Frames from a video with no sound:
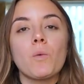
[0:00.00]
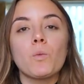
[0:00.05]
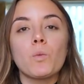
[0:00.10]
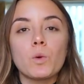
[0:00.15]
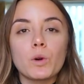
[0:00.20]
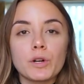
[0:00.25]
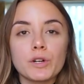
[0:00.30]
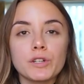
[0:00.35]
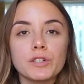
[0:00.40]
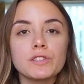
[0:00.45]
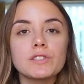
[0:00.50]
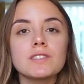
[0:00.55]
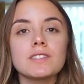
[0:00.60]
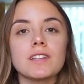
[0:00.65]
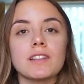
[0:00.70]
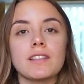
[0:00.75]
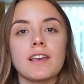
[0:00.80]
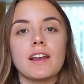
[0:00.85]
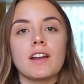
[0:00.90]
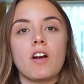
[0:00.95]

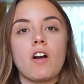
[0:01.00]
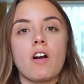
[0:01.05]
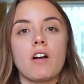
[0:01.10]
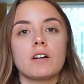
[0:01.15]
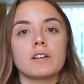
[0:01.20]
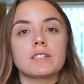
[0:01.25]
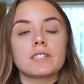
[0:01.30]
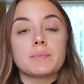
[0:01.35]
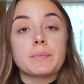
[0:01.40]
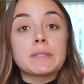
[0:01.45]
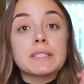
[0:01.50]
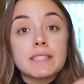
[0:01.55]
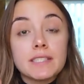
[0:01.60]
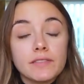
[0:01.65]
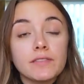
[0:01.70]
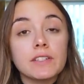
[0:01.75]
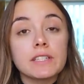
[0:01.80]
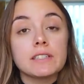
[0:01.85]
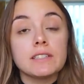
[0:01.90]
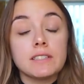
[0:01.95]
words that are
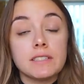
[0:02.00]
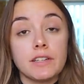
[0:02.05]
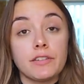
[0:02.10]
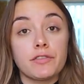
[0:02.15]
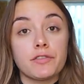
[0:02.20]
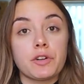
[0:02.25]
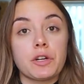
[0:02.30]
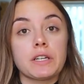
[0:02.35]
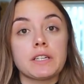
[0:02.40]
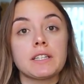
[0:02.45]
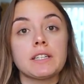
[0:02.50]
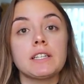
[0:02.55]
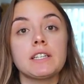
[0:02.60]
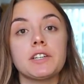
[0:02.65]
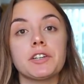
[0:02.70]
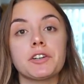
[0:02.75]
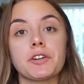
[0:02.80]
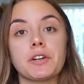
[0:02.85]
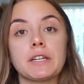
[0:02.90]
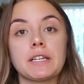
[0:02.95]
specifically different
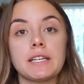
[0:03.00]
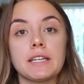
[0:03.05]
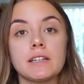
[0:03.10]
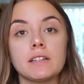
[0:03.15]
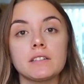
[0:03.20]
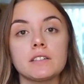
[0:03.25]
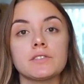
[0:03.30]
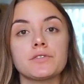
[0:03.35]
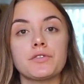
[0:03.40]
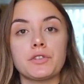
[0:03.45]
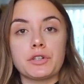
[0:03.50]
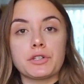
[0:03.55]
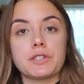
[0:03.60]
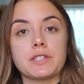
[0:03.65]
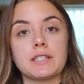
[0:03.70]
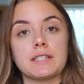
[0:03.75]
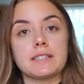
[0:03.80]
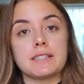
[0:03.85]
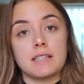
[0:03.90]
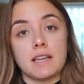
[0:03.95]
here in England
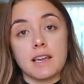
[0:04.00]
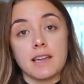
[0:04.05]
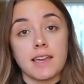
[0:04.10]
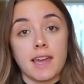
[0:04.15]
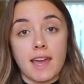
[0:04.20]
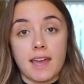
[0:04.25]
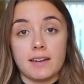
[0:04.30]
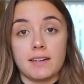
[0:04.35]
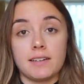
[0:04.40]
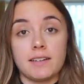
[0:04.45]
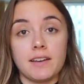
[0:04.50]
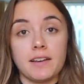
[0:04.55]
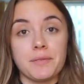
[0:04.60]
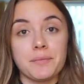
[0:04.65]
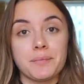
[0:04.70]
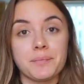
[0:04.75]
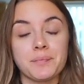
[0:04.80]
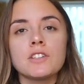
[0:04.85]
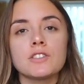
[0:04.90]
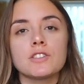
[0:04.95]
versus in
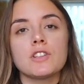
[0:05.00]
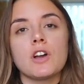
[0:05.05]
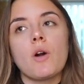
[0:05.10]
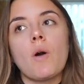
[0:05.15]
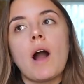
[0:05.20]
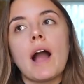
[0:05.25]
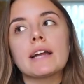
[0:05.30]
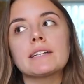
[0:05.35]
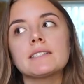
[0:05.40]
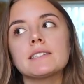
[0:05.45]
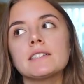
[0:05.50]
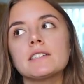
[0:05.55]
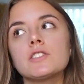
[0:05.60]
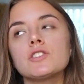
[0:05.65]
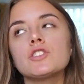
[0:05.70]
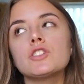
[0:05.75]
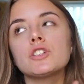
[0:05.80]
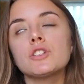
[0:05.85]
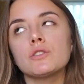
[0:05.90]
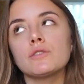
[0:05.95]
Canada. So I
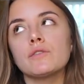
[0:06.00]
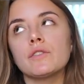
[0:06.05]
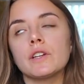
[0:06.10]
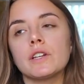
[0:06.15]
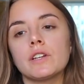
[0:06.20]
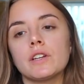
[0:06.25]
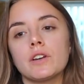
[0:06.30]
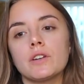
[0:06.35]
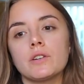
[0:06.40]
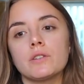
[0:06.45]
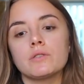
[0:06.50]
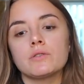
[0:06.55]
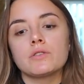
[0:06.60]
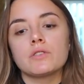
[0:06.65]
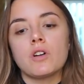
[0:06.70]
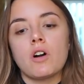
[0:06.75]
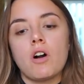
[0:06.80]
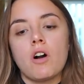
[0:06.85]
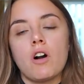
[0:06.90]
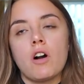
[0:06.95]
did two
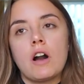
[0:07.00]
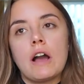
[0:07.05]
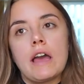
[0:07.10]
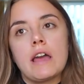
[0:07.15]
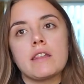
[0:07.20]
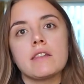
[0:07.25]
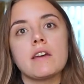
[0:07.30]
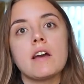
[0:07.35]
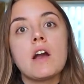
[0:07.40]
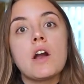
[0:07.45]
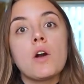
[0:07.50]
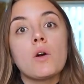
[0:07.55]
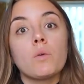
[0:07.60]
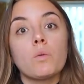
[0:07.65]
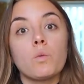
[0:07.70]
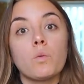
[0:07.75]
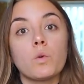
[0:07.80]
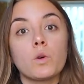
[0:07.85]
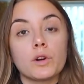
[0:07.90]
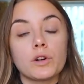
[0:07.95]
videos on
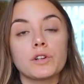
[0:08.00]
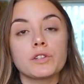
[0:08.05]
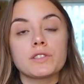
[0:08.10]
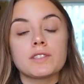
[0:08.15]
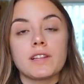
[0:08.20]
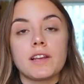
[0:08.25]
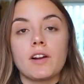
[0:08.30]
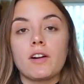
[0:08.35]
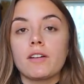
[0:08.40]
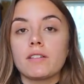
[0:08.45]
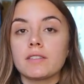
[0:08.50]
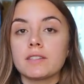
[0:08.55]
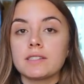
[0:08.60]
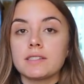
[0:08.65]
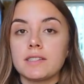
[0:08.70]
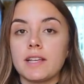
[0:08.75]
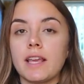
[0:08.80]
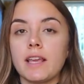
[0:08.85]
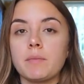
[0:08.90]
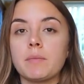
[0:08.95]
words that are the
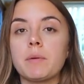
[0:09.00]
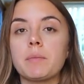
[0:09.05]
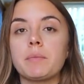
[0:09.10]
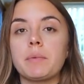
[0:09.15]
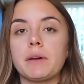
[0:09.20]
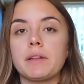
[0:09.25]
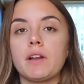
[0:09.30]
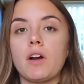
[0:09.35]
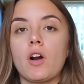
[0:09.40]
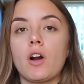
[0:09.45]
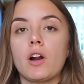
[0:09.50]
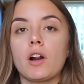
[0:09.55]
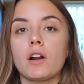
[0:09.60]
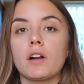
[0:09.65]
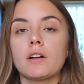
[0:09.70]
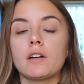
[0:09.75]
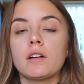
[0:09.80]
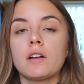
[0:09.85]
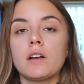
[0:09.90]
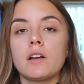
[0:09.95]
same but
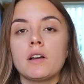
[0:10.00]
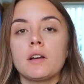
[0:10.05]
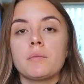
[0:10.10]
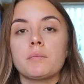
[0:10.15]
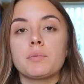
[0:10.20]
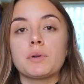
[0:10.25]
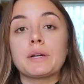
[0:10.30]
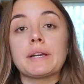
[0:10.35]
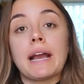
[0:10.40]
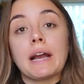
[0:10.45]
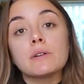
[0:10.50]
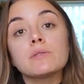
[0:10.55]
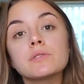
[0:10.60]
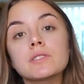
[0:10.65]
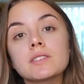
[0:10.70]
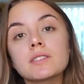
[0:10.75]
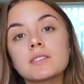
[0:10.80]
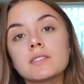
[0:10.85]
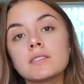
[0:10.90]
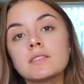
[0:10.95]
are
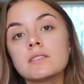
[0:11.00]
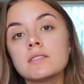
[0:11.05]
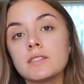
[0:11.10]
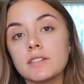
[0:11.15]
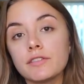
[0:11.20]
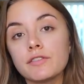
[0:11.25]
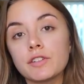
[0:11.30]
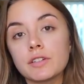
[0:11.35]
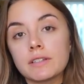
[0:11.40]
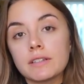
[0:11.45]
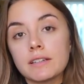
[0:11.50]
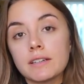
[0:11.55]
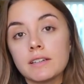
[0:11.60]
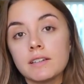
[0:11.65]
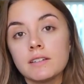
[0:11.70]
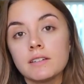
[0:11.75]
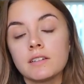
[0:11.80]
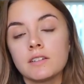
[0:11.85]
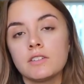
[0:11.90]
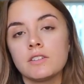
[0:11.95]
pronounced
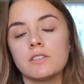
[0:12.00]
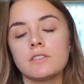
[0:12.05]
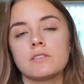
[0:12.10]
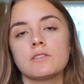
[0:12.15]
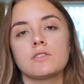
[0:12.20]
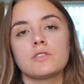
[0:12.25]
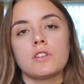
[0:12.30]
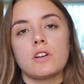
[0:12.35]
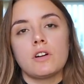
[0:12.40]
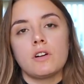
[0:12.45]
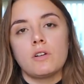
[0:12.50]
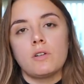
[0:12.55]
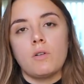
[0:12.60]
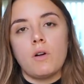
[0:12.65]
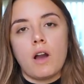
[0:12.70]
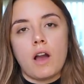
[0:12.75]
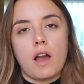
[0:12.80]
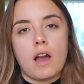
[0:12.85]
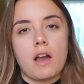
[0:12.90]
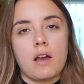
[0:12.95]
differently.
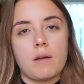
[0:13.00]
So